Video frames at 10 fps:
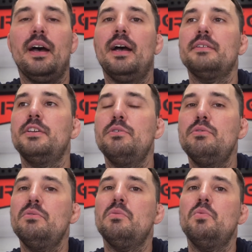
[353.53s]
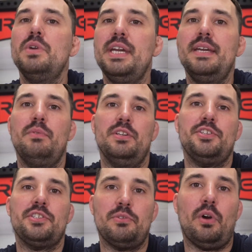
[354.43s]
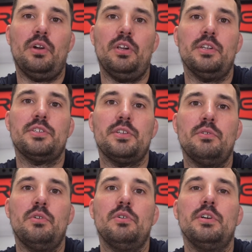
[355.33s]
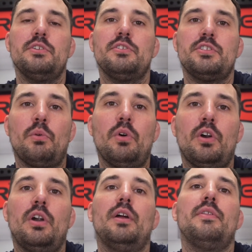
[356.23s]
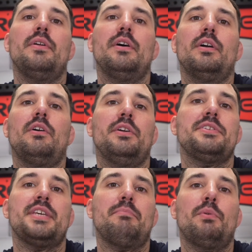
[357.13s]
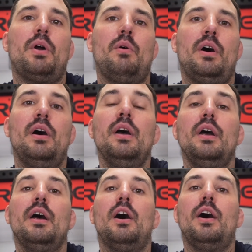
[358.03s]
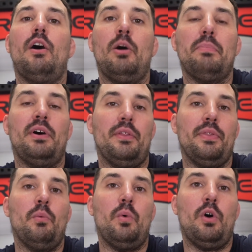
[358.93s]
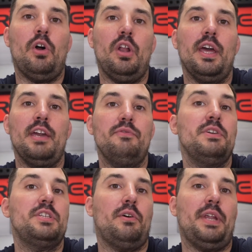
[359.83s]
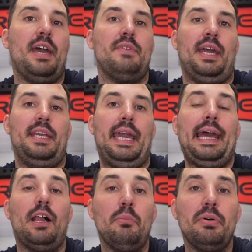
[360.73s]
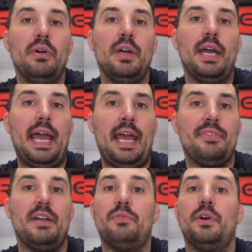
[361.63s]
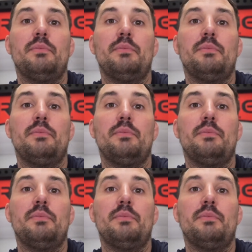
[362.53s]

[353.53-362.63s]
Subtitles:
You really will struggle to store the Concept rower up on the wall if you don't have any help, and therefore it